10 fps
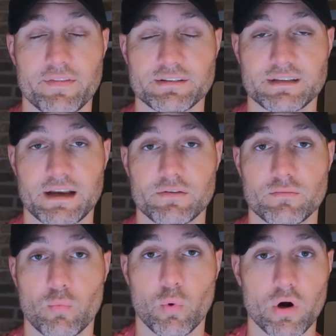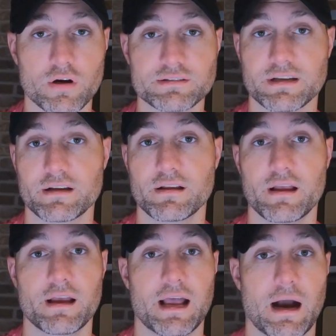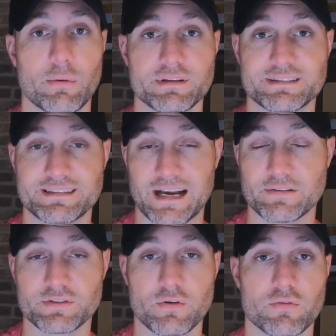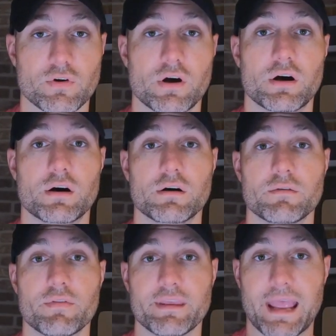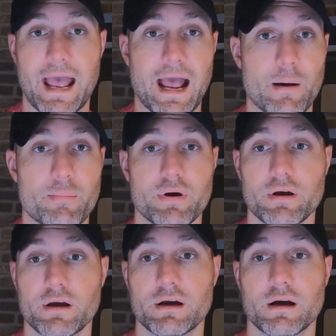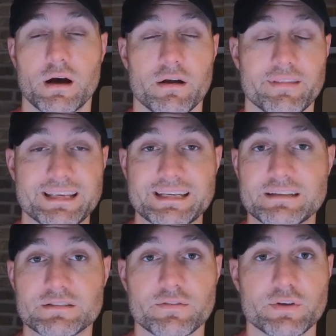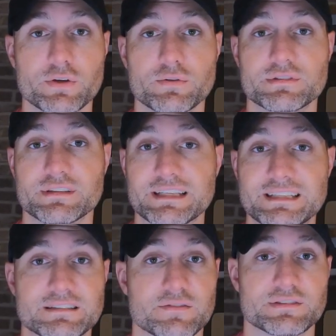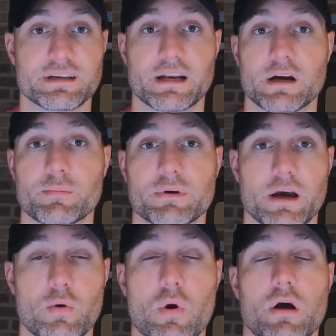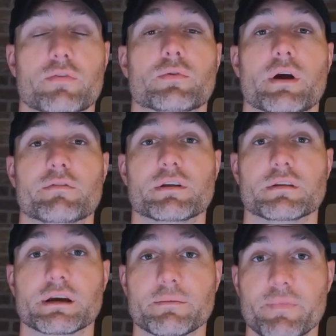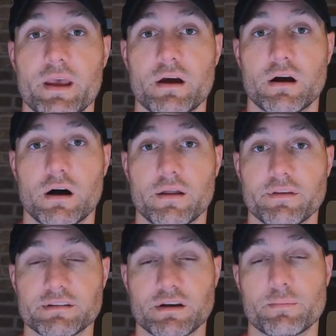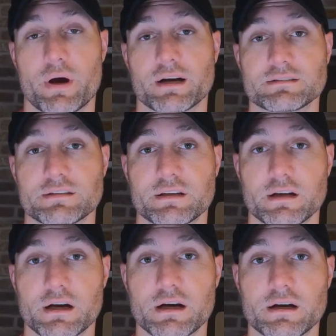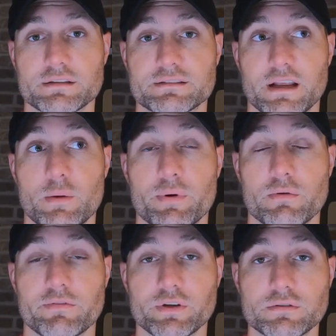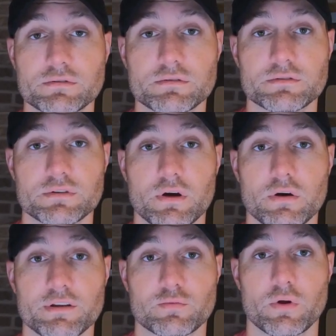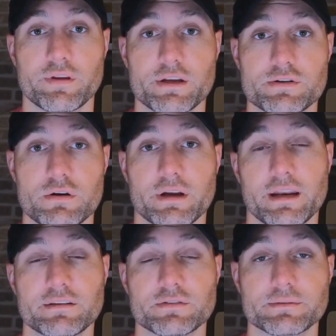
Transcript: sound works, how it sounds overall, the app, the ease of use, the ease of setup. Kind of walk through everything on this unboxing setup and review. So let's roll the intro and get into